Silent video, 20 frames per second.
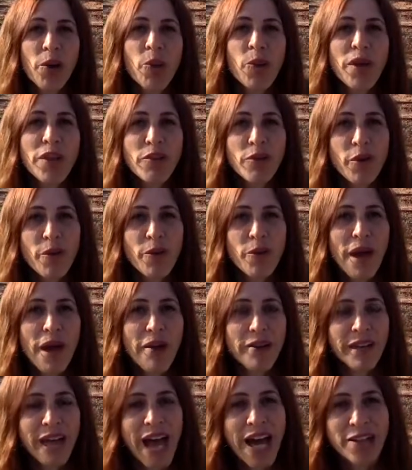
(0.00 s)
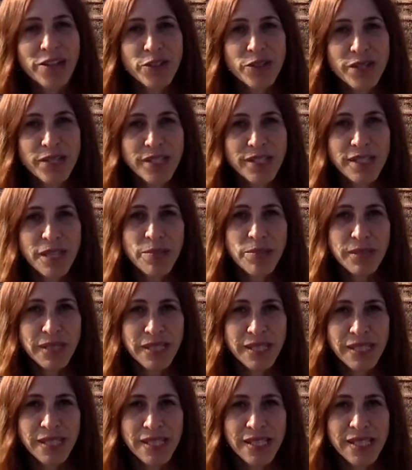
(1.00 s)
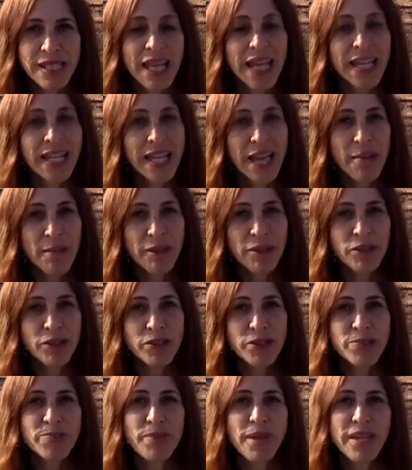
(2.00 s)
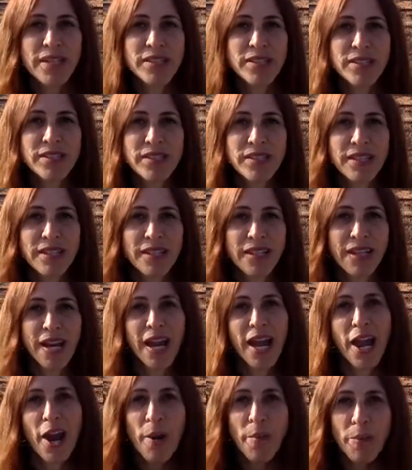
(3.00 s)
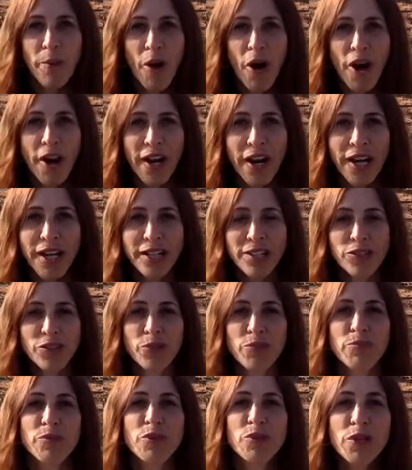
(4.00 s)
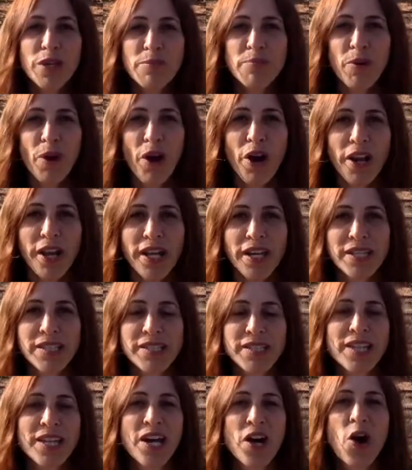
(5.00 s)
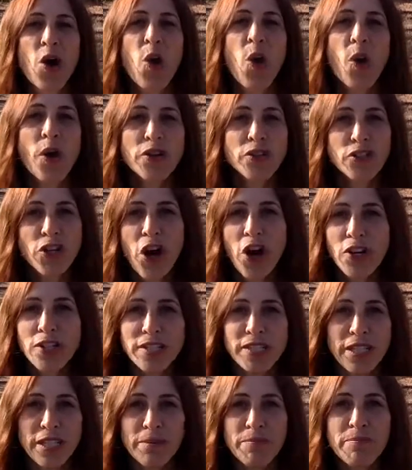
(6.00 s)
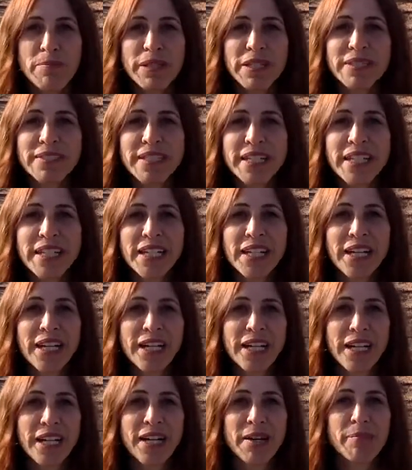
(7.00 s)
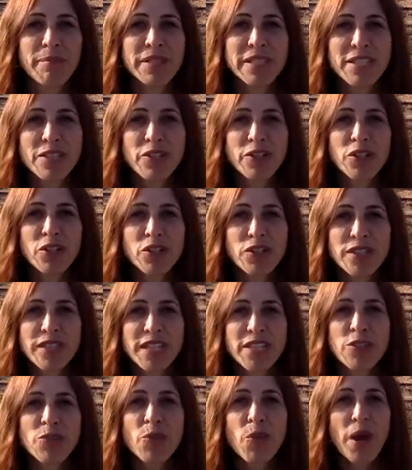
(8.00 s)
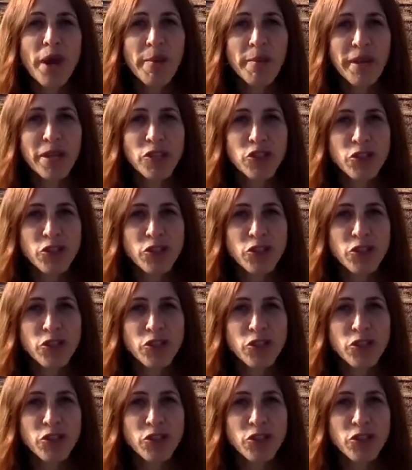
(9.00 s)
with or around hazardous substances like chemicals-based hair products or beauty products or toxic building uh, uh, materials, then you want to make